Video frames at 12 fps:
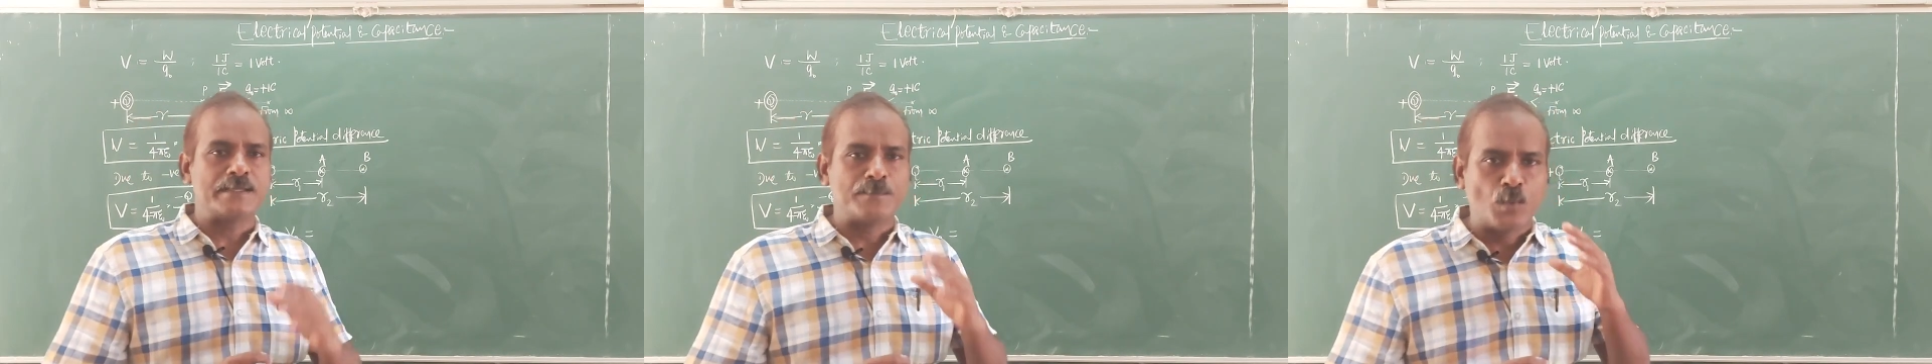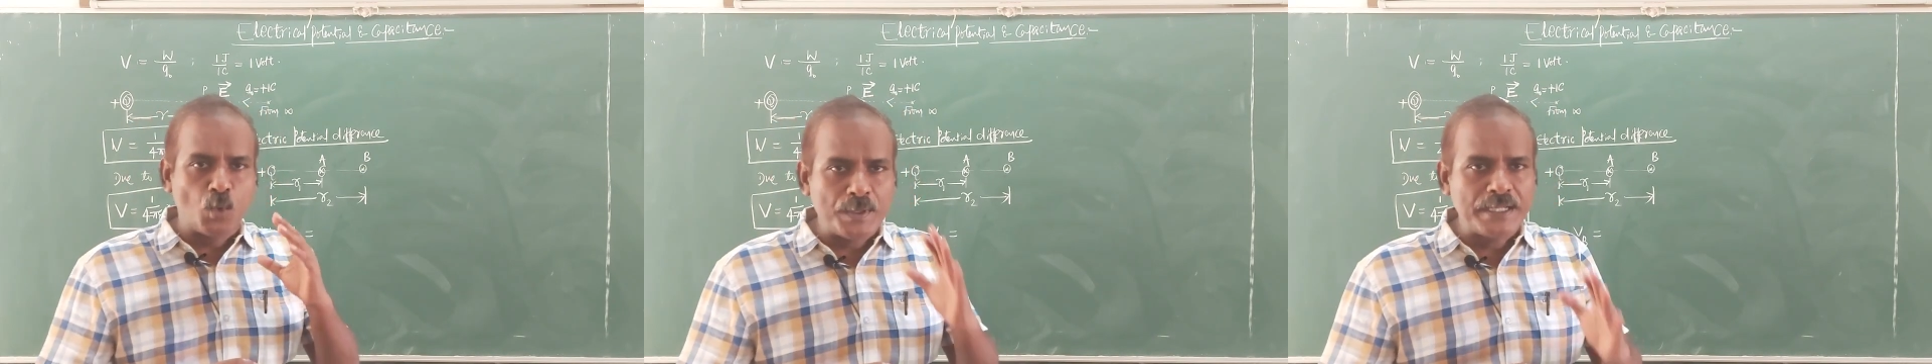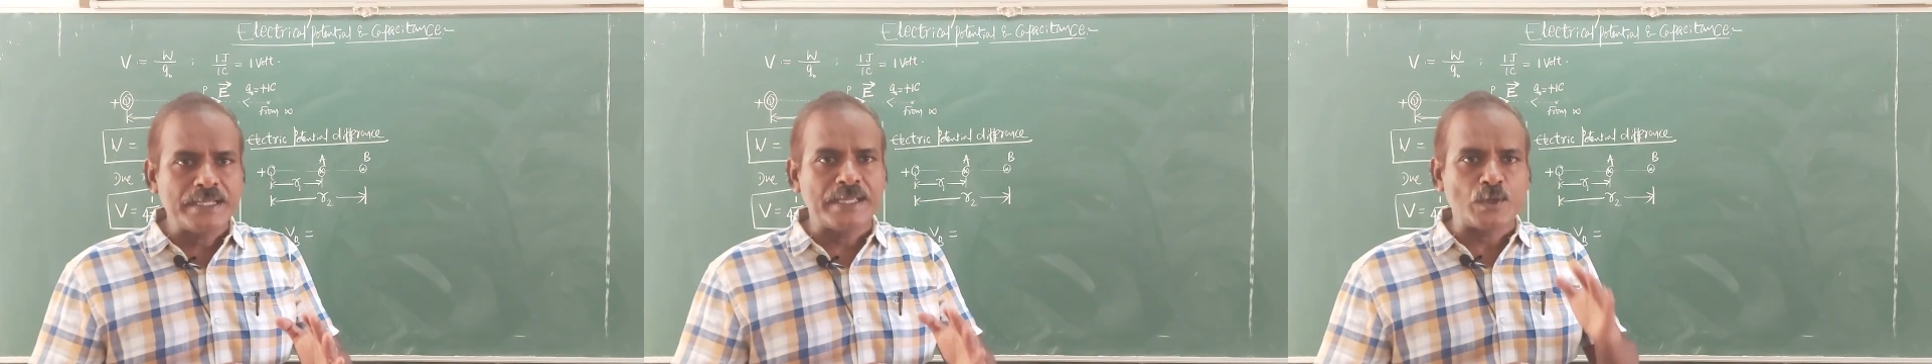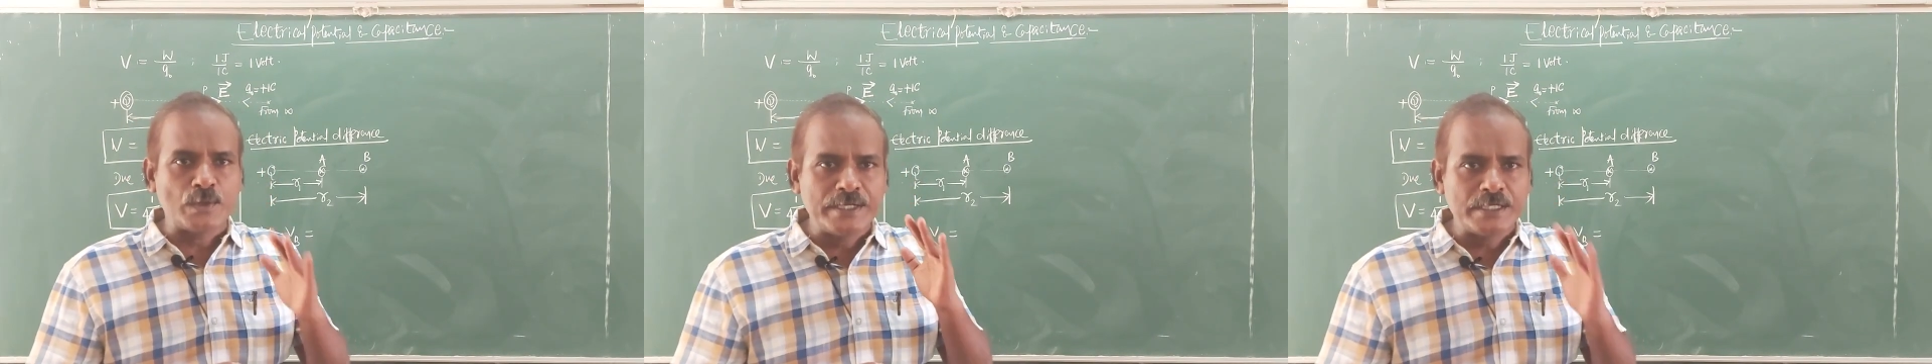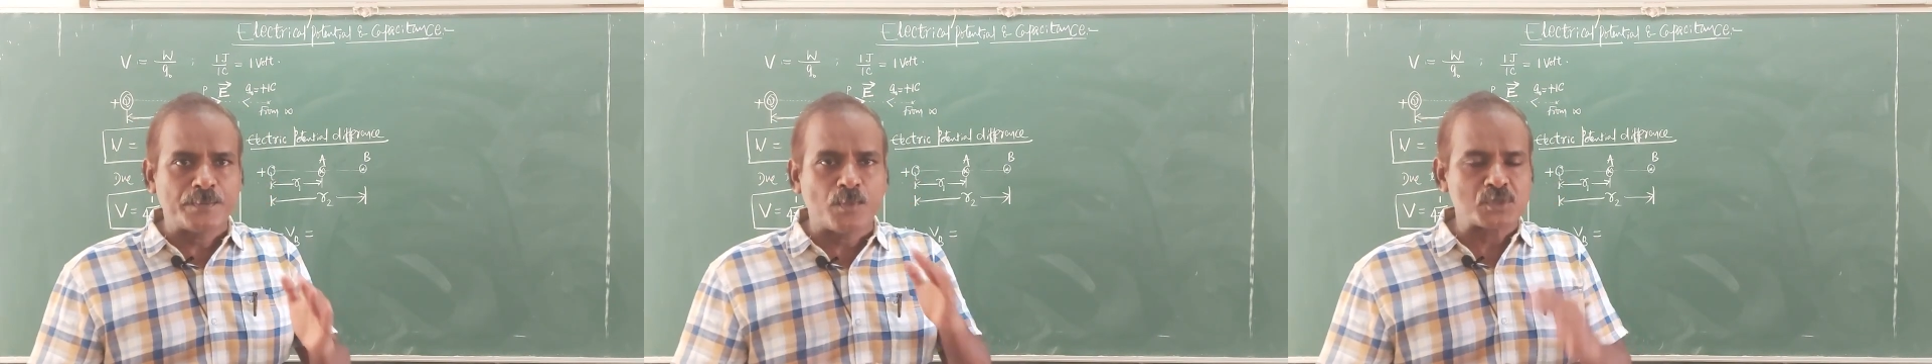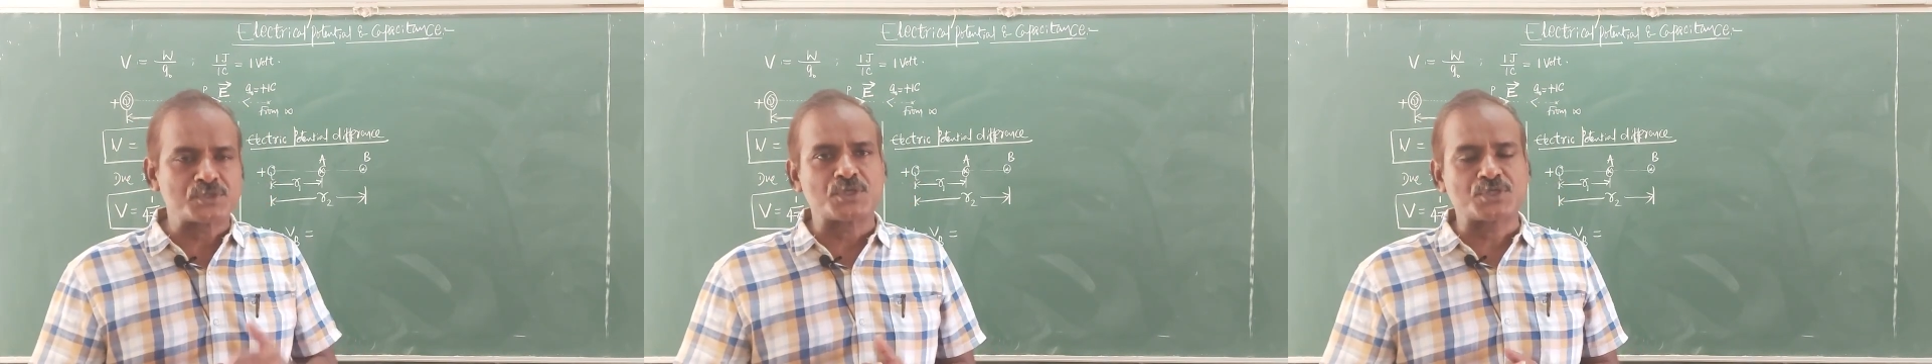moving a unit
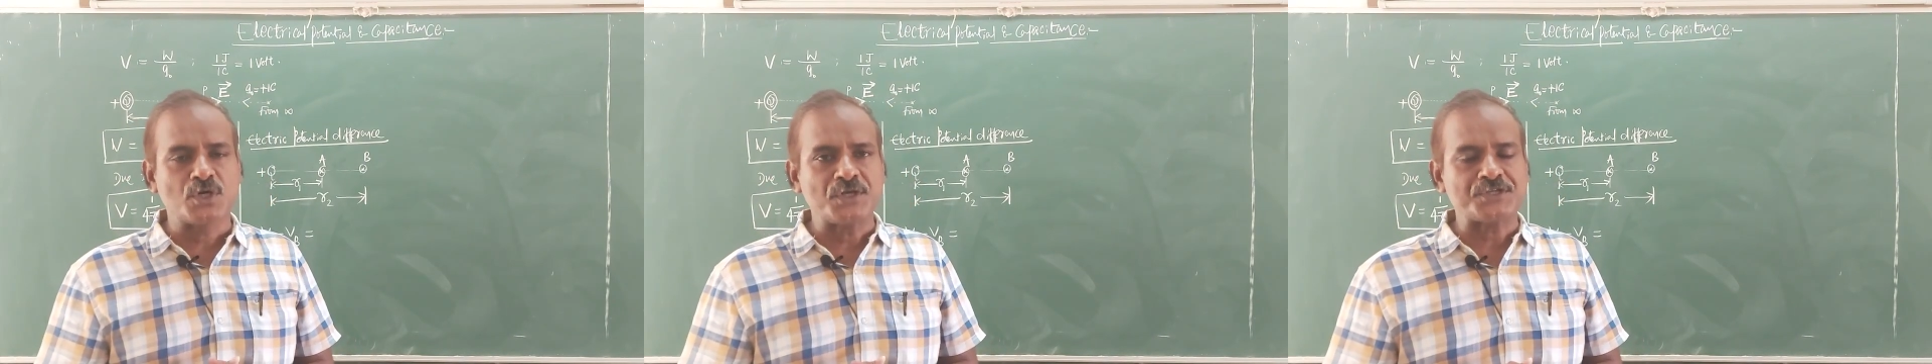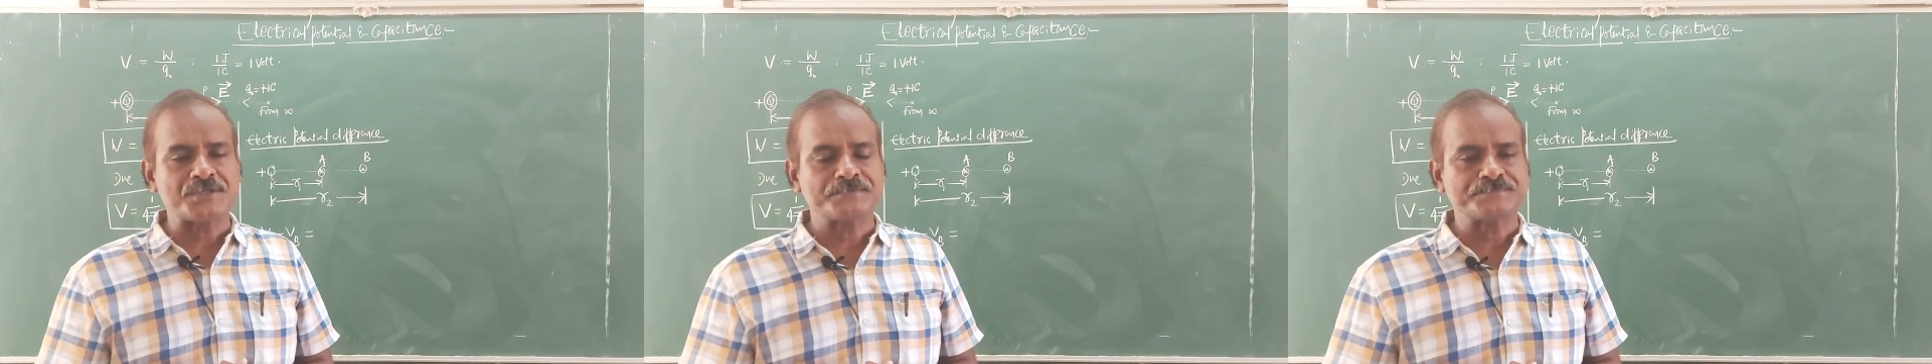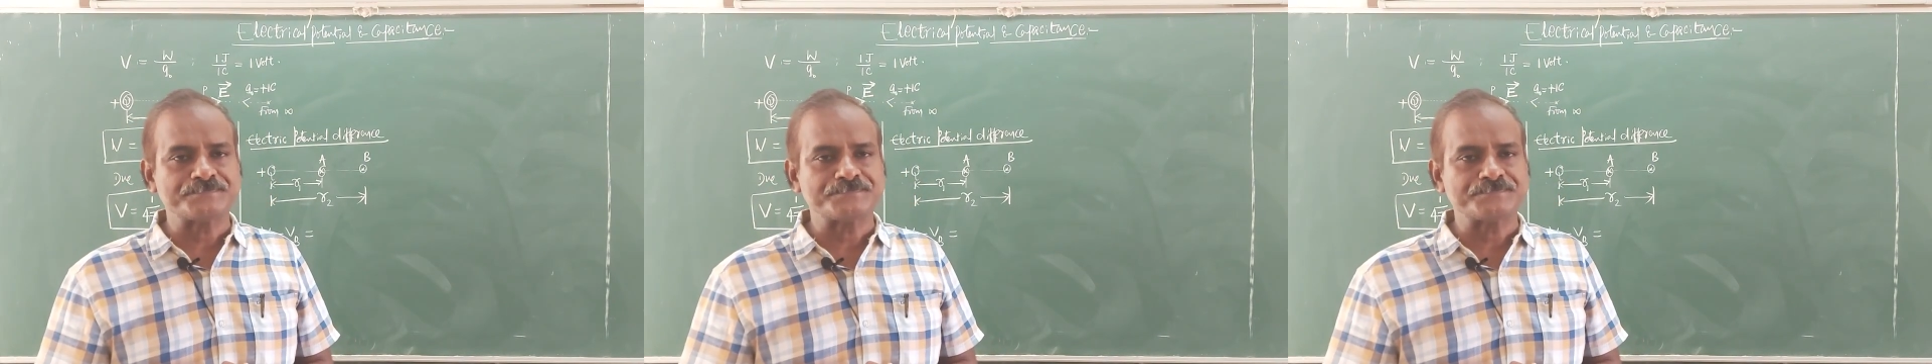positive charge